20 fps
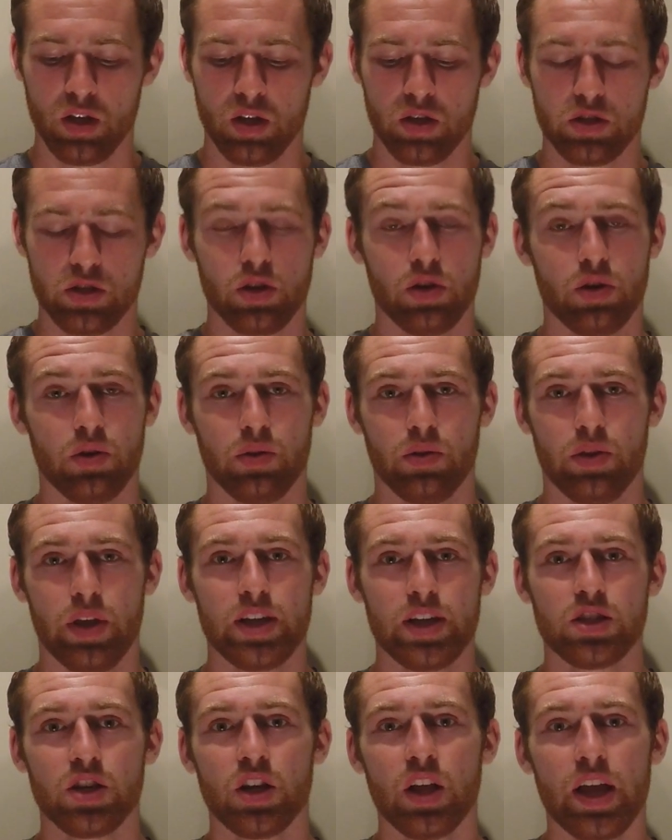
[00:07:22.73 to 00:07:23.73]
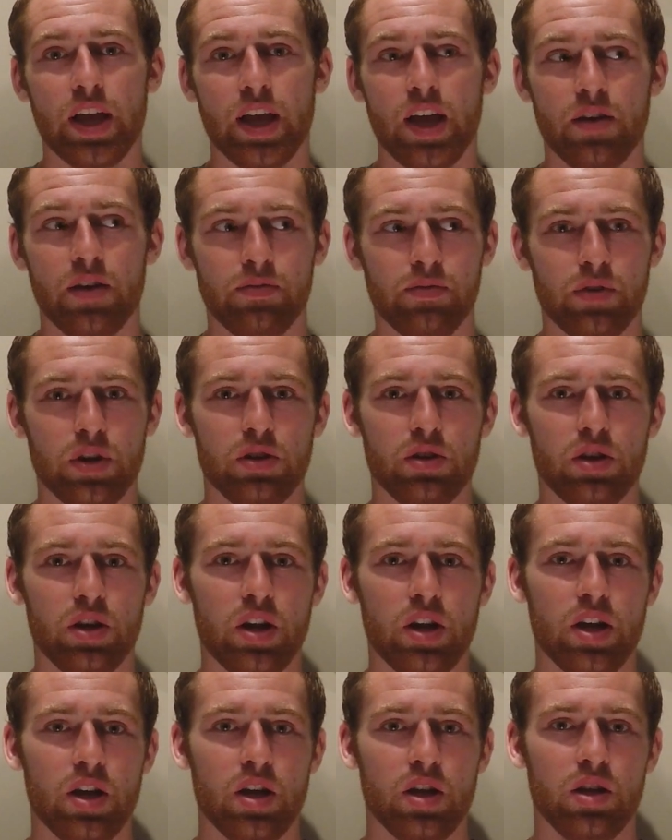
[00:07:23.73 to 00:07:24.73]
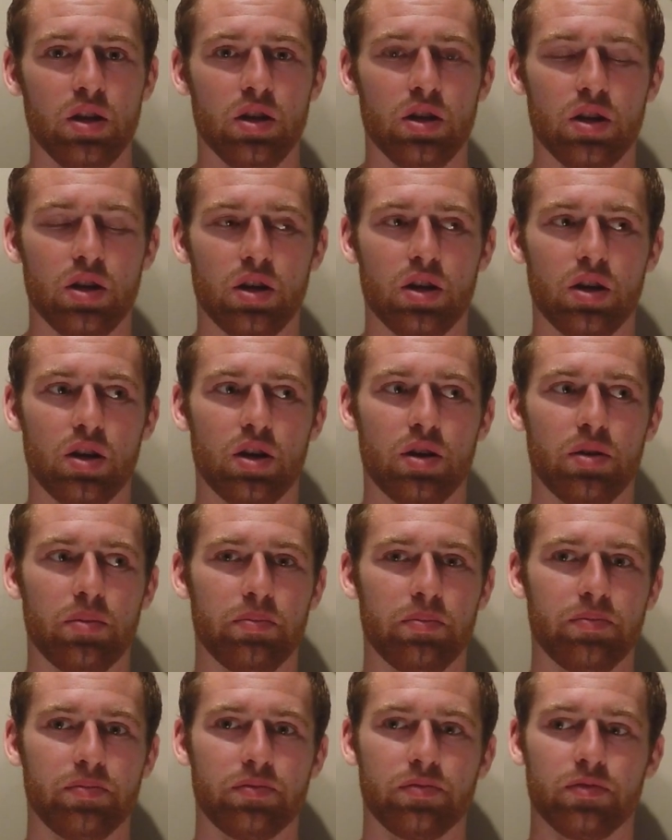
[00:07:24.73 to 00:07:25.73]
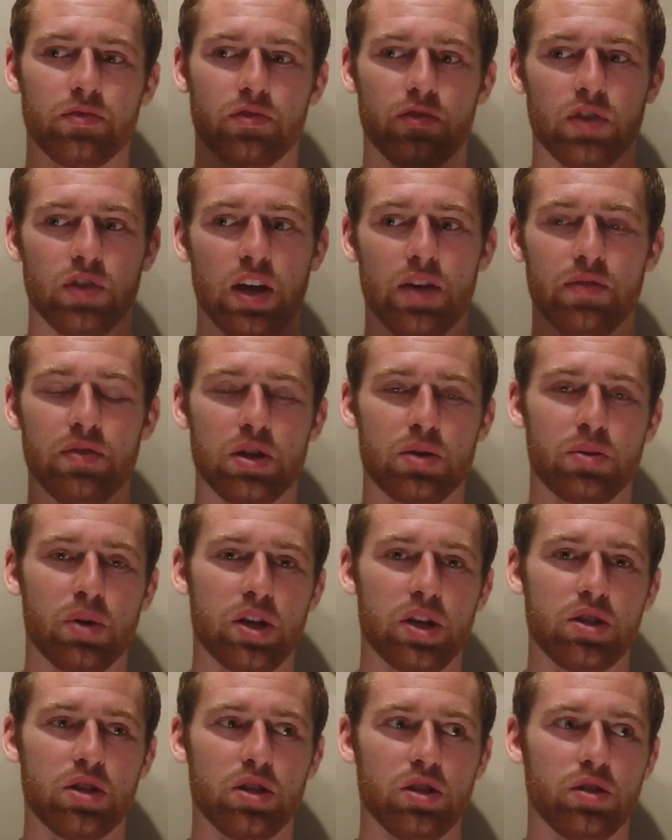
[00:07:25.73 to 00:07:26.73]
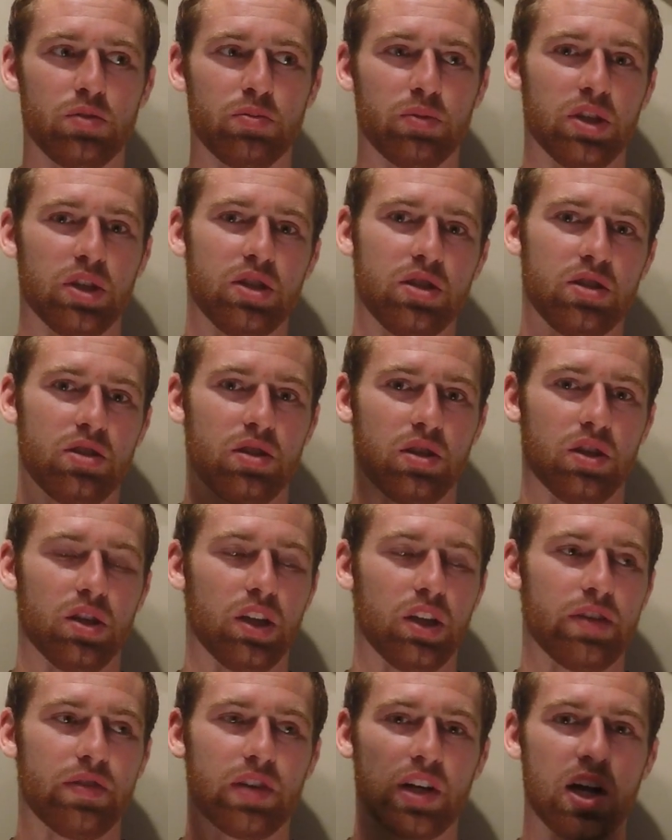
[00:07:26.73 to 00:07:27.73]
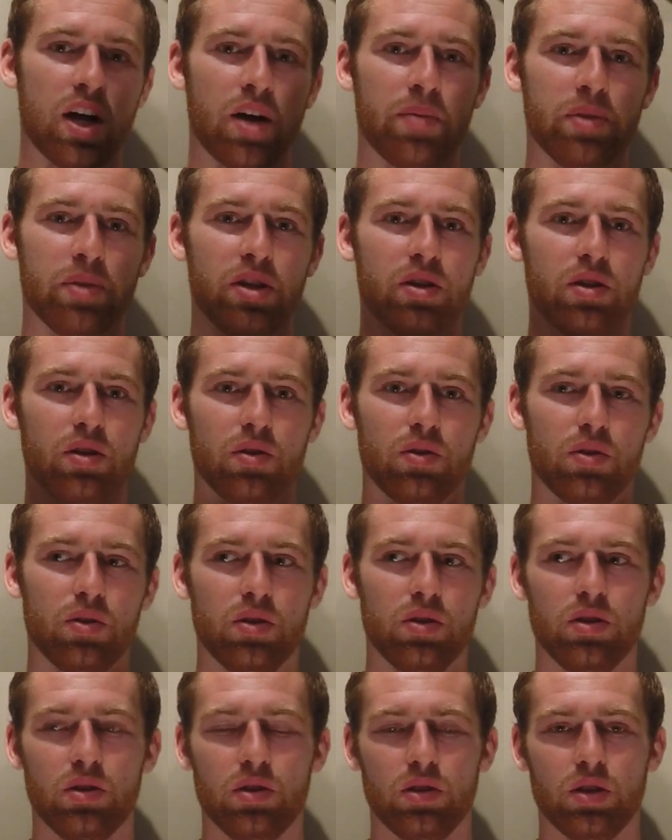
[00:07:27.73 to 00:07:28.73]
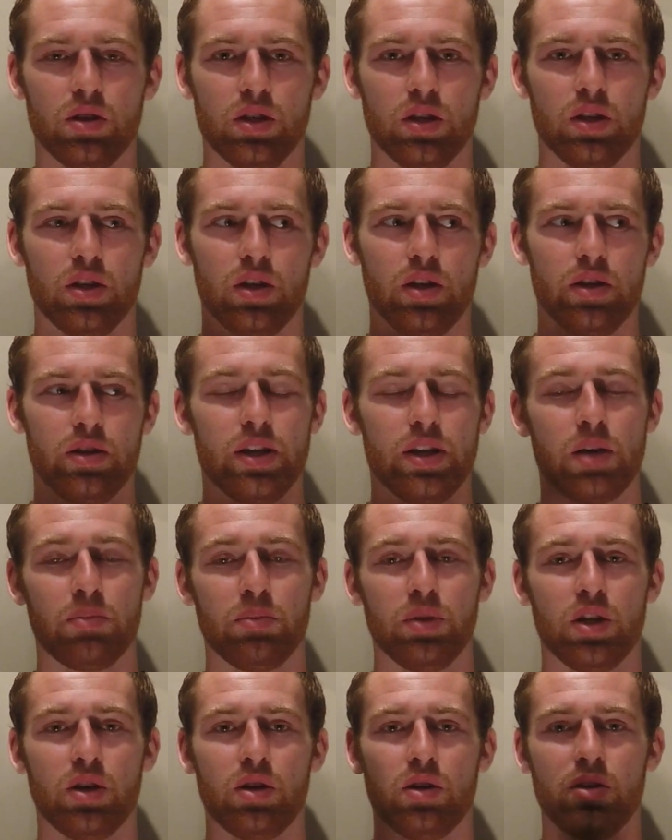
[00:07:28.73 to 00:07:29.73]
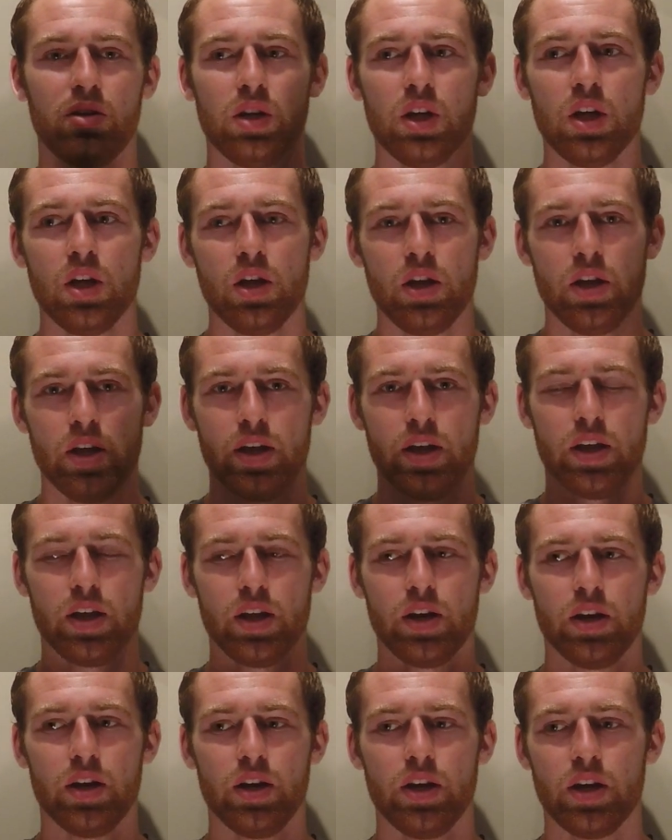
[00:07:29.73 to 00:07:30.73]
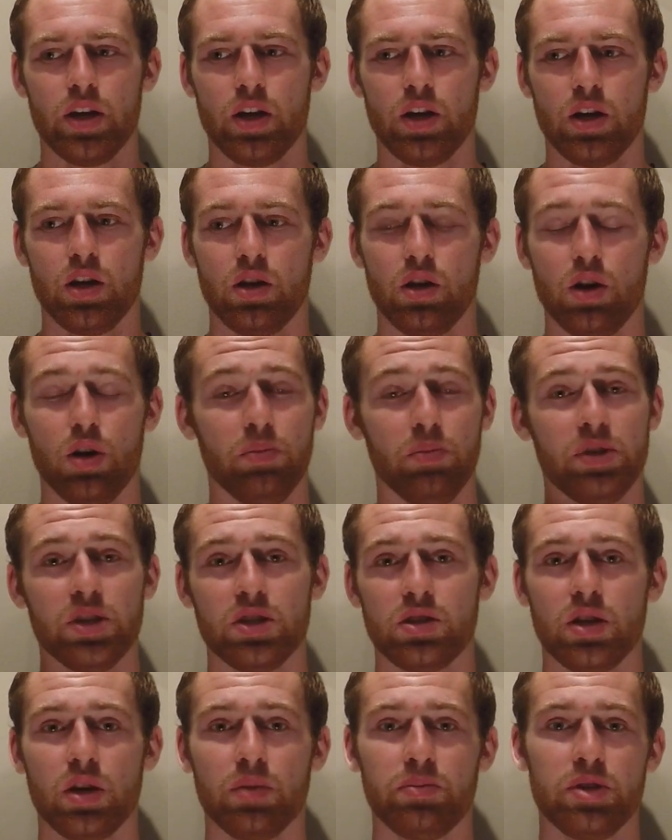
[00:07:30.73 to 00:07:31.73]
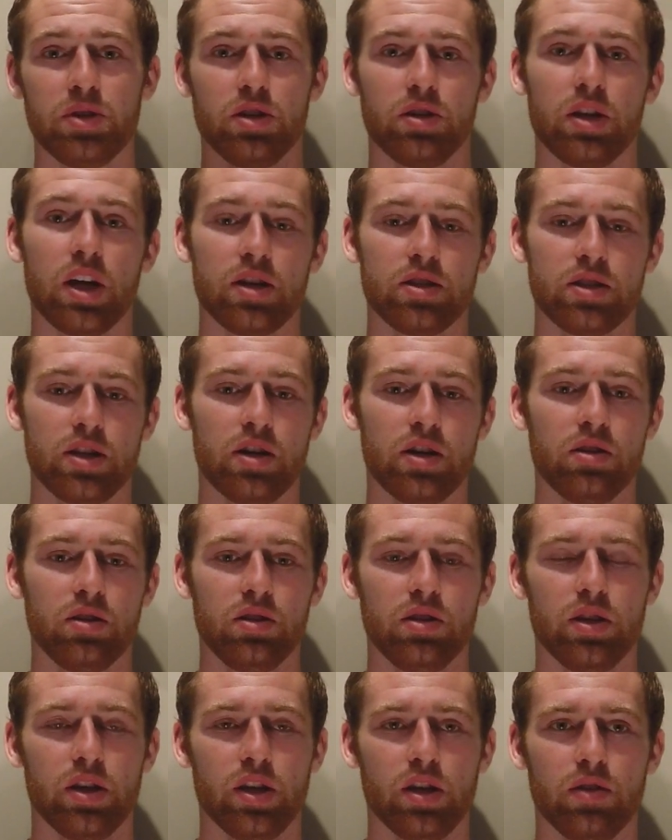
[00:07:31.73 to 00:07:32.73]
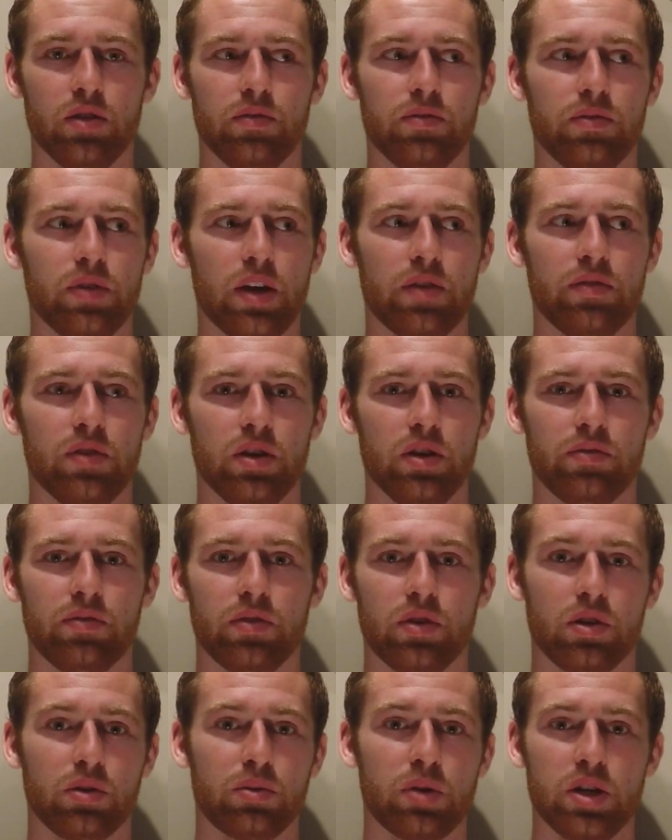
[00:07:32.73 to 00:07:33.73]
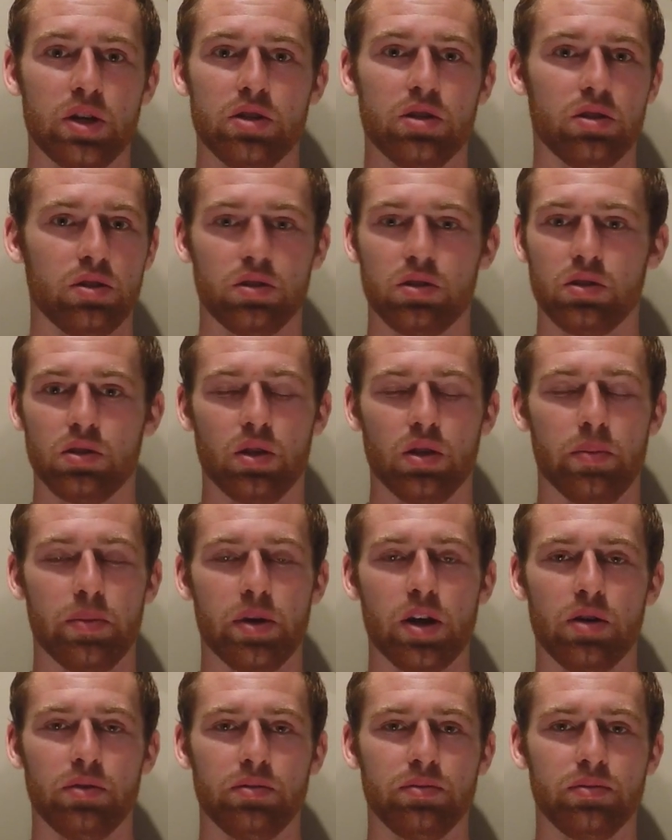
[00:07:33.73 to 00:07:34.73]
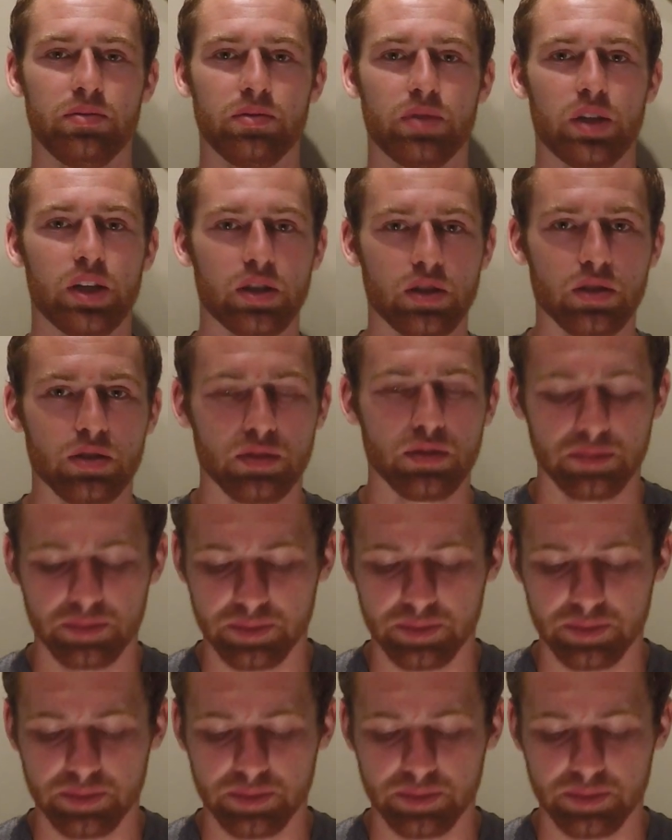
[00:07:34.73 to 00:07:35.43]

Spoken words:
so that's all I have for you today. If you have any questions, please leave a comment down below, and hope this helped you guys out. And if you have any further questions, let me know. Thanks.